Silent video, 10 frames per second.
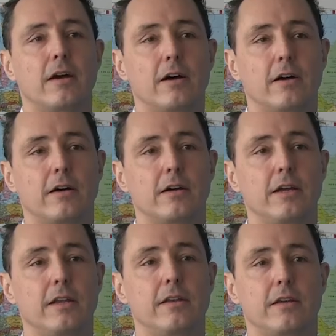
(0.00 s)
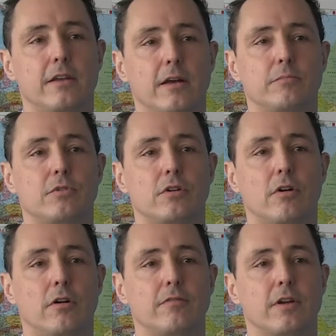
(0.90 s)
uh, in a number
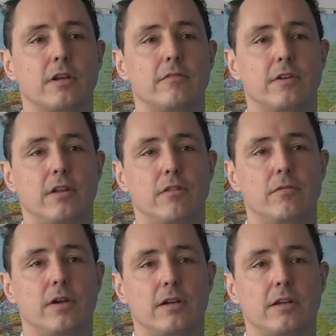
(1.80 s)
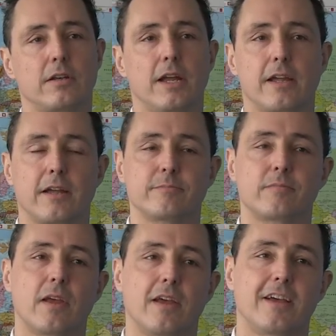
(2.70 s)
of activities we are undertaking.
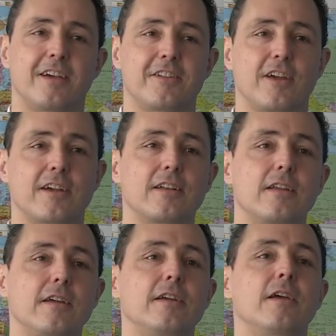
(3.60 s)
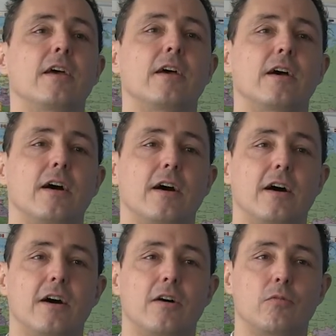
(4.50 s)
Secondly,
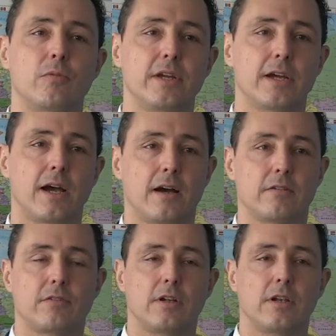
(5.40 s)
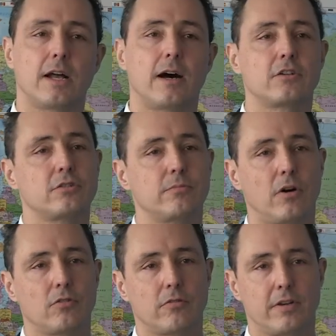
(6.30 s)
uh, we have a large
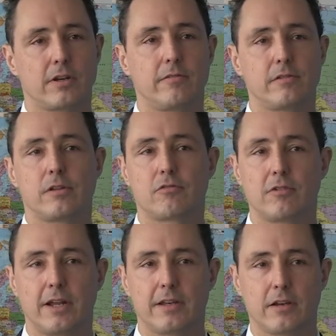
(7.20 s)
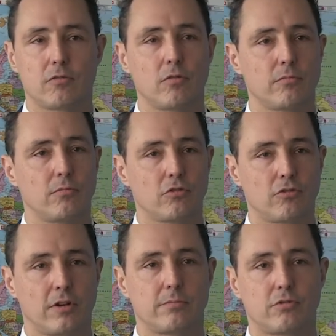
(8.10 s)
amount of activities relating to the
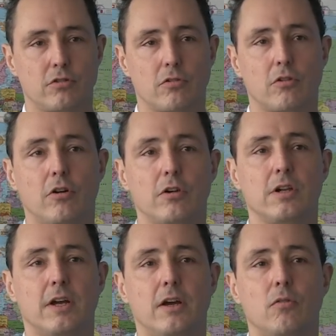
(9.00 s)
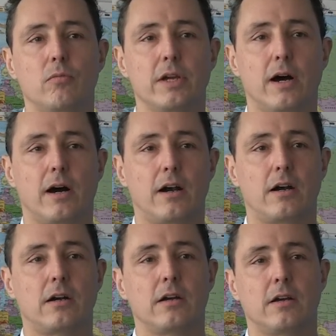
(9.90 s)
Montreal Protocol. We
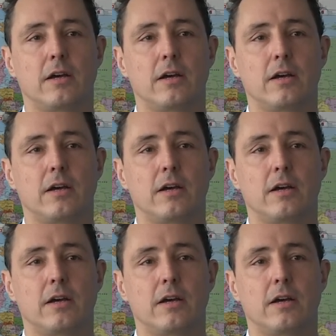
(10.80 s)
are